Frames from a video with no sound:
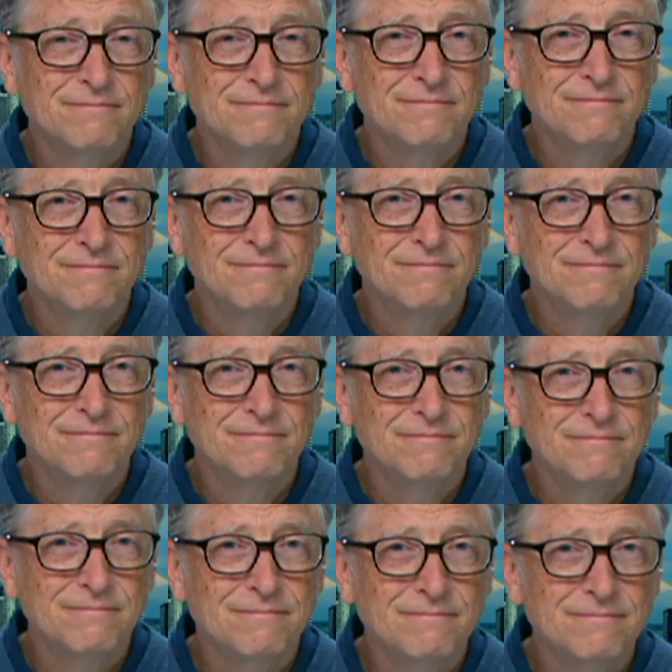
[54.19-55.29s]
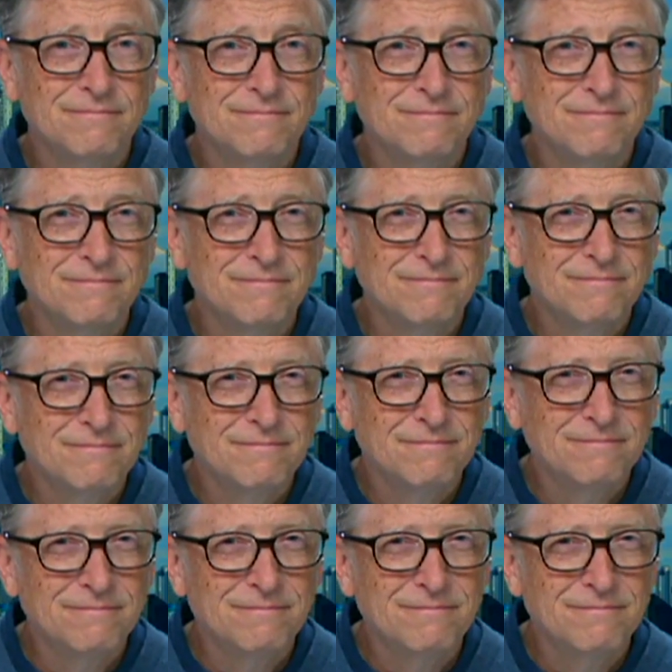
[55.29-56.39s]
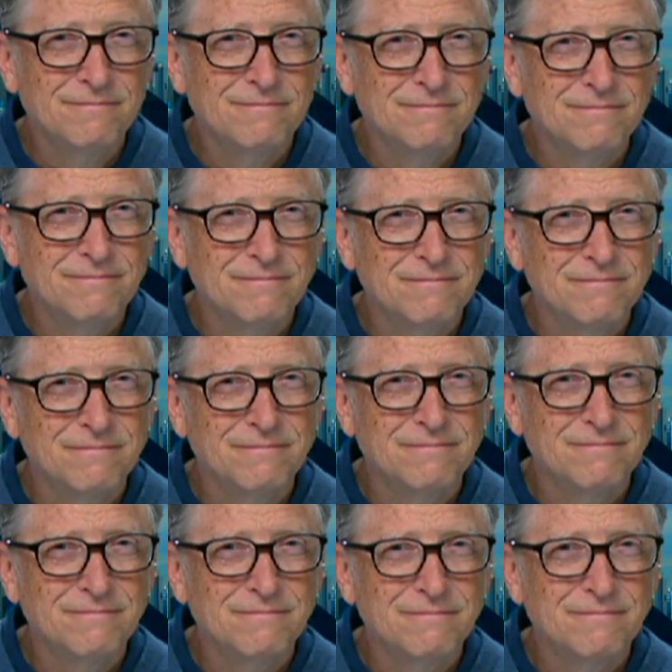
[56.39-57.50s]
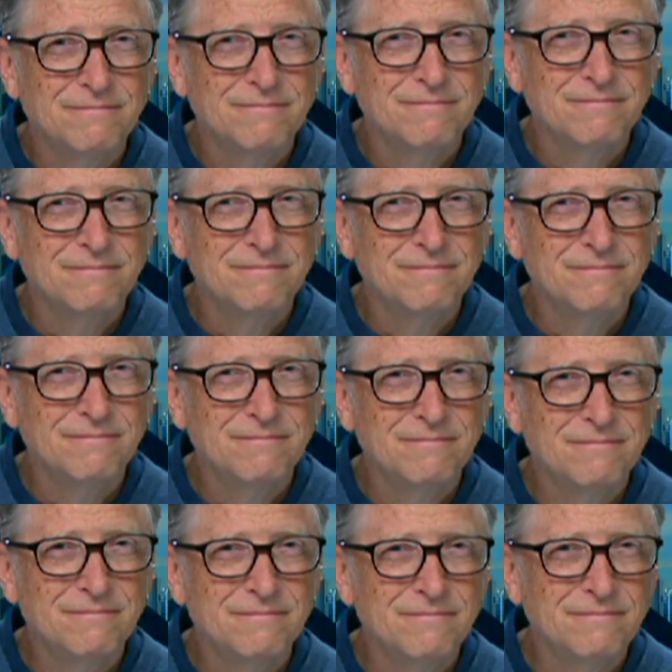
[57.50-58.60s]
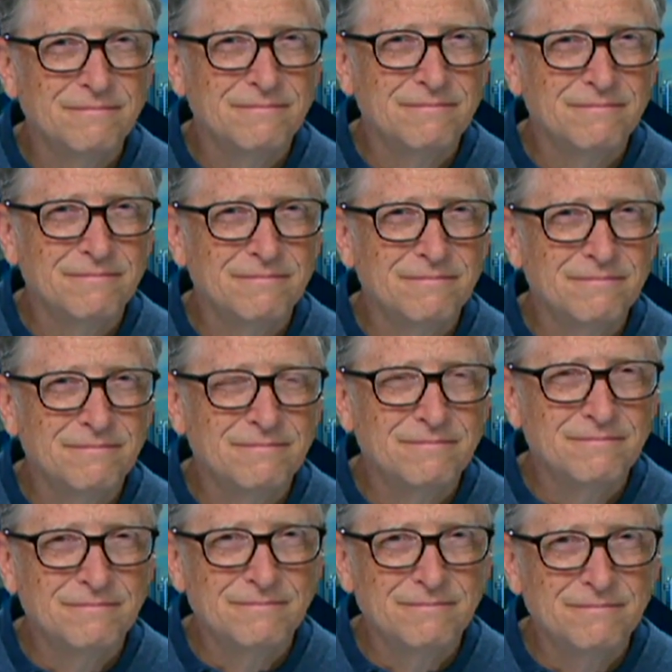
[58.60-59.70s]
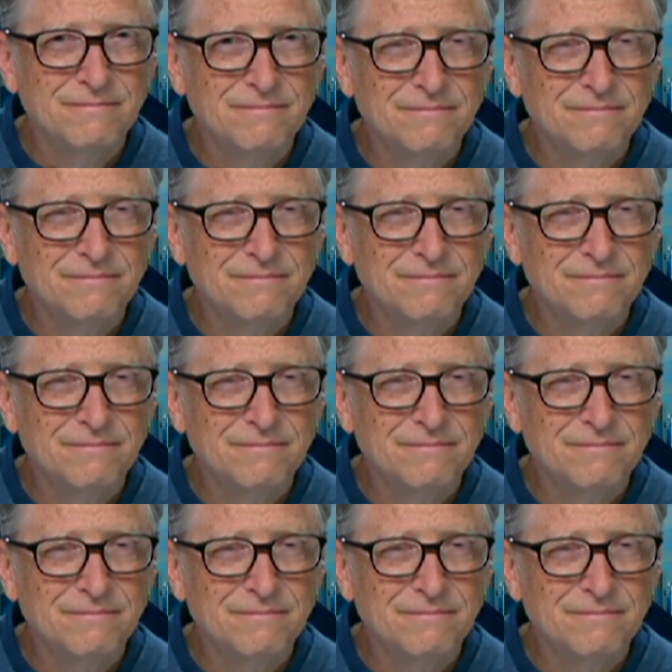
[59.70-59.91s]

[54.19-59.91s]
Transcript: (silent)